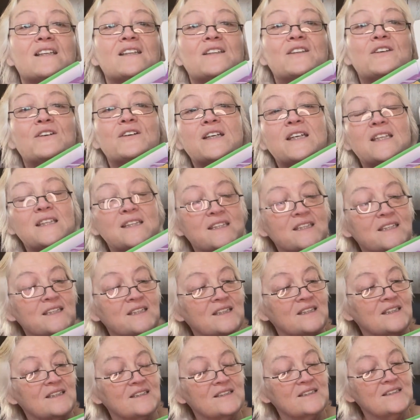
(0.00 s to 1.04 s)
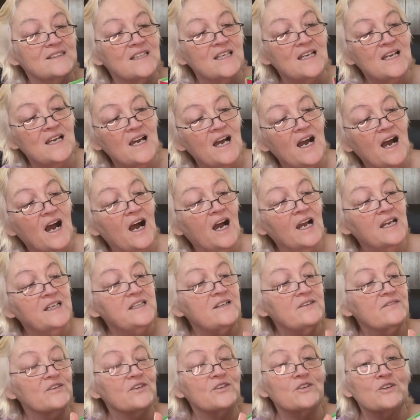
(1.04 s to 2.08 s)
Look at this. I
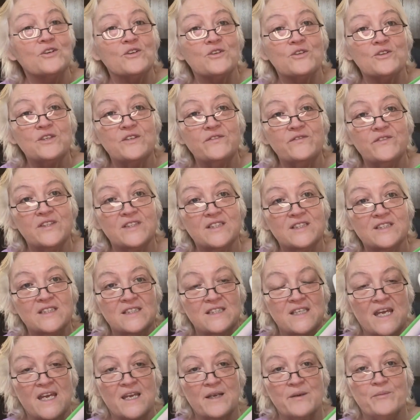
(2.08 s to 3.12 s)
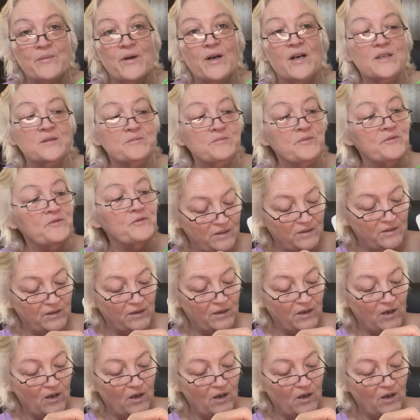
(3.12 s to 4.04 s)
never heard of this snack box before.